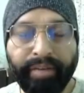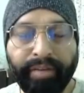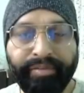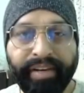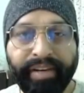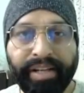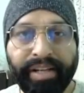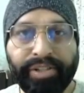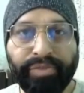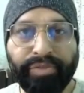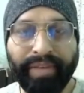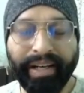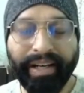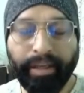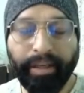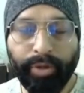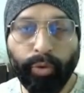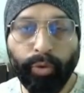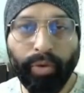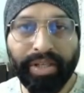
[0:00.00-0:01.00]
friends,
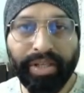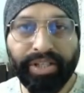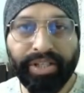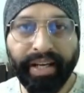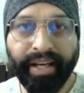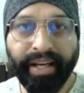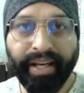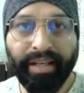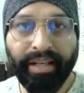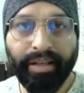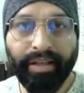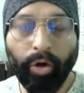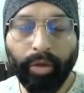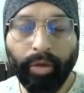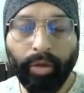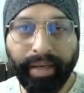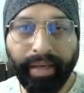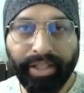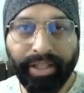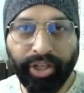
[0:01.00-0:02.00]
welcome you once again
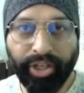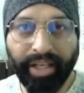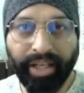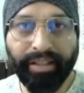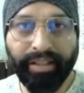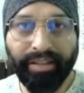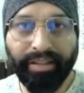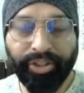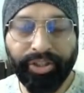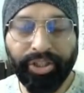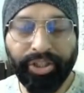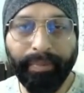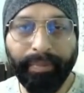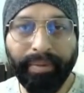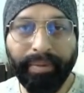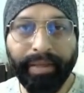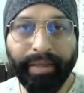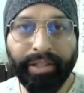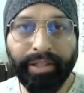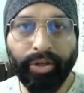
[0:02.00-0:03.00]
on my channel The
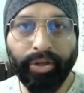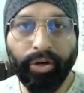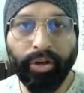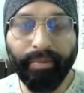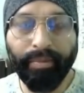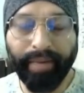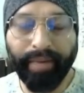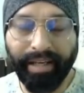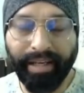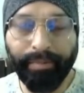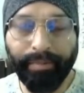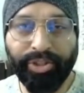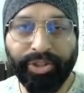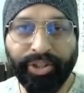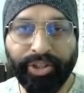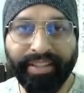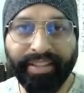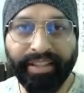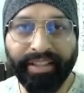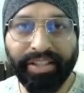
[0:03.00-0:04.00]
German Mentor. My name is
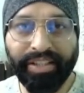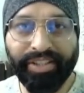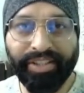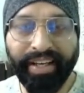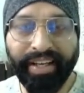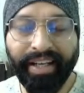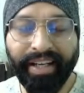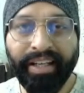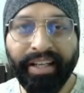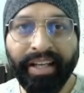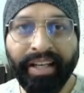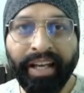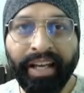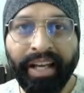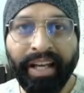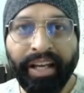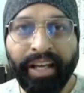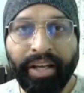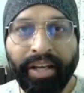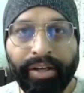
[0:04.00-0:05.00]
Jatinder Singh.
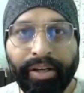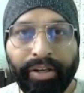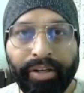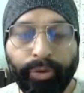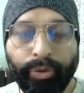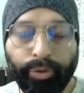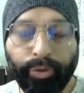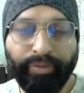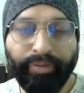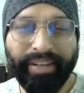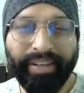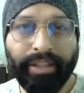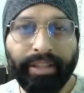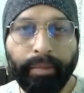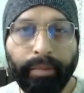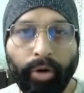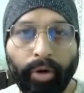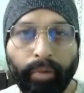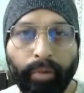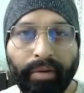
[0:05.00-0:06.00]
Do you face
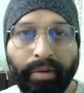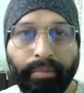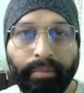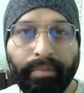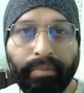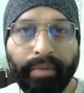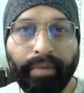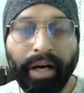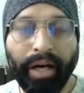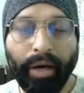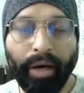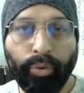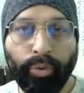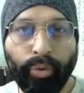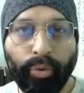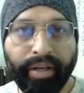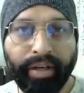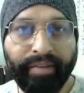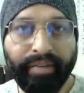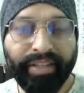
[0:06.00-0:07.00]
the problem how
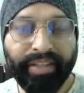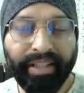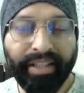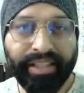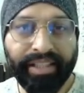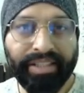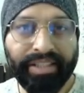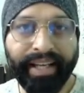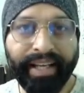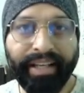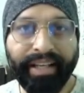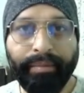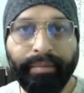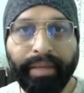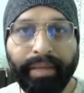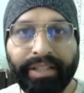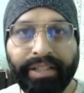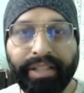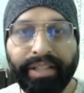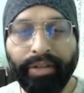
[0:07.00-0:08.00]
to give the
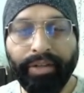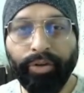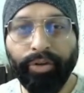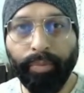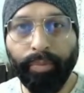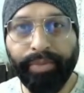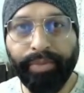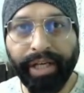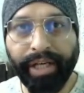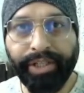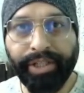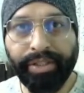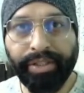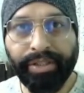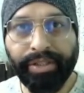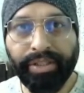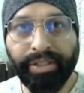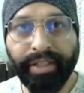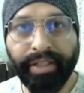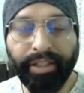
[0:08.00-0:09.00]
disagreements and
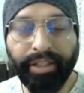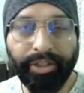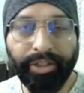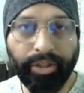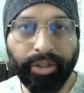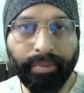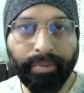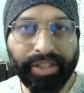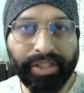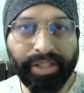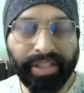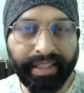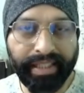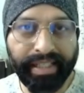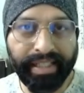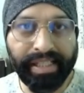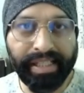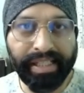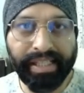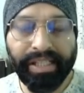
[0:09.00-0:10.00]
objections in the German
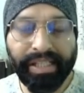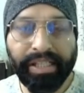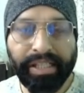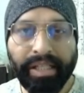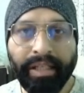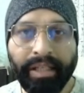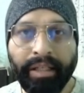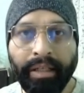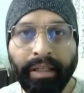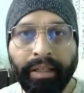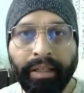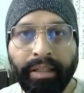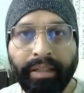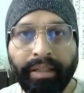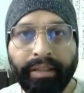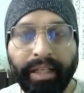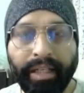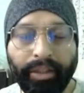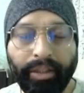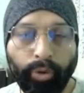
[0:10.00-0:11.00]
sentences?
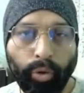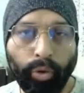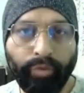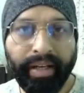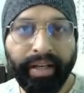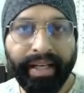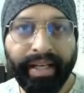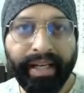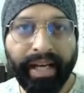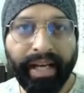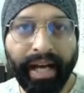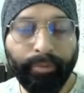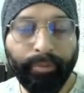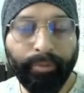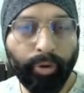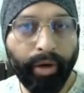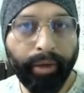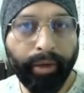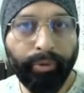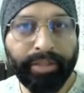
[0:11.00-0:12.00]
Then don't worry, I'm
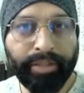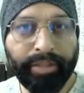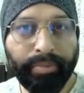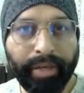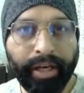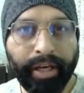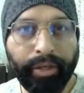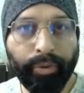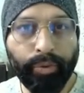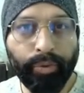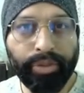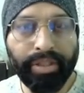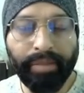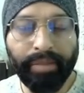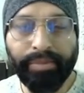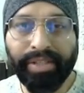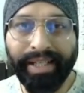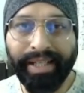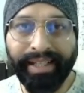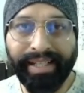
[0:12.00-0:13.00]
going to explain you
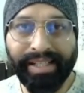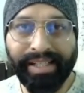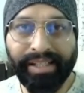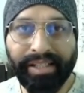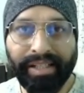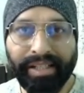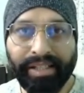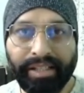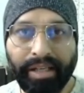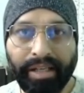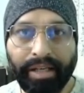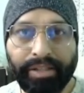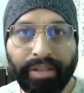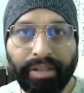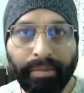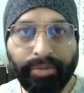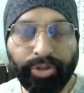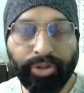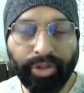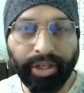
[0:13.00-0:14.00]
some sentences,
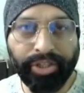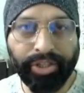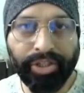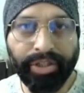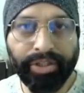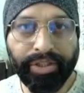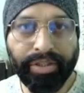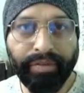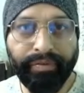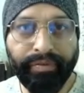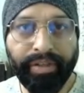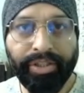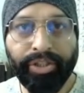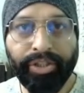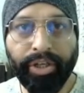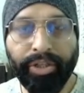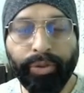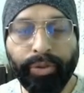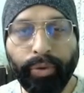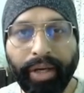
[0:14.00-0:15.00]
some structures
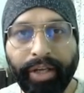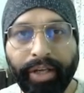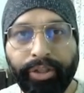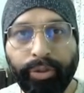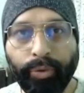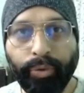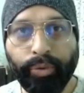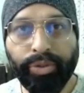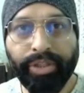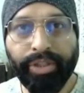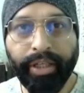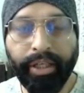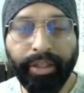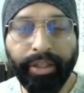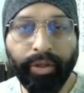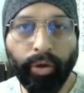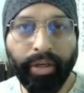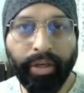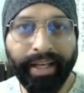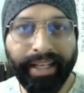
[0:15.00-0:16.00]
which you can use in
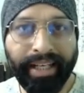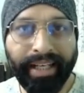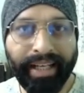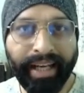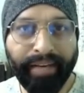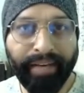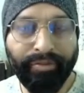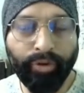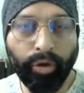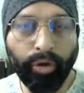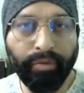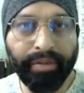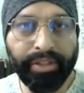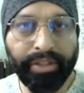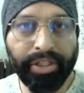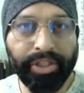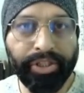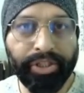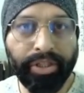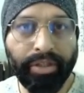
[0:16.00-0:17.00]
your daily life
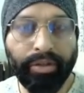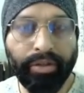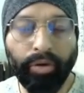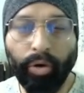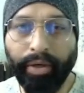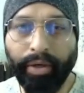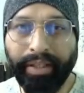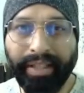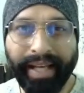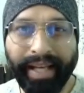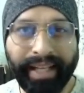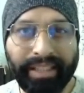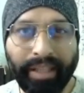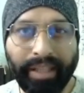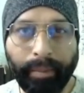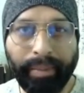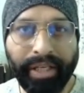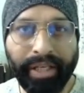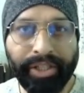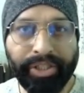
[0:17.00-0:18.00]
conversation or in the
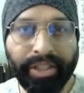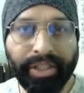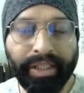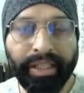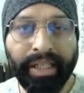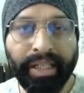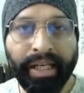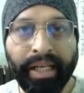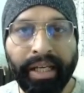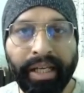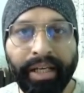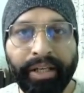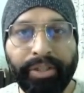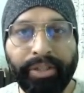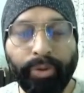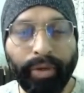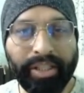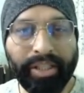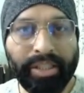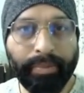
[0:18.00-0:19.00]
examination.
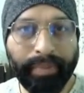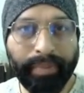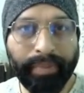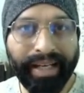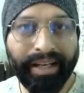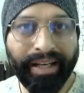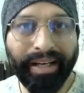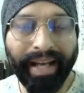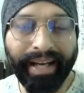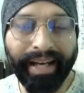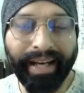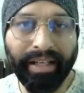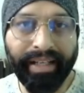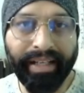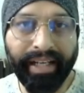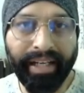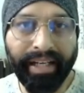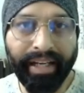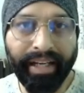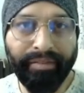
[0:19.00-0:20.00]
You can speak like a
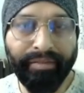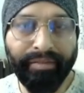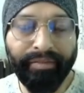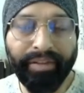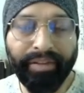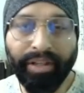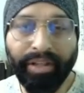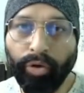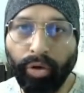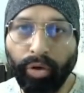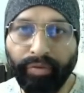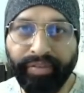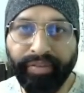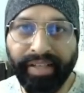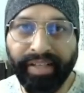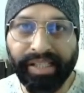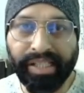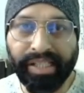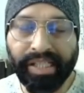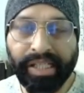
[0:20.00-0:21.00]
native with a
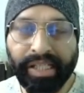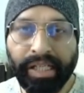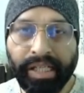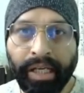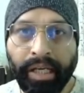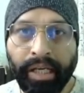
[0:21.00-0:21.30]
confidence.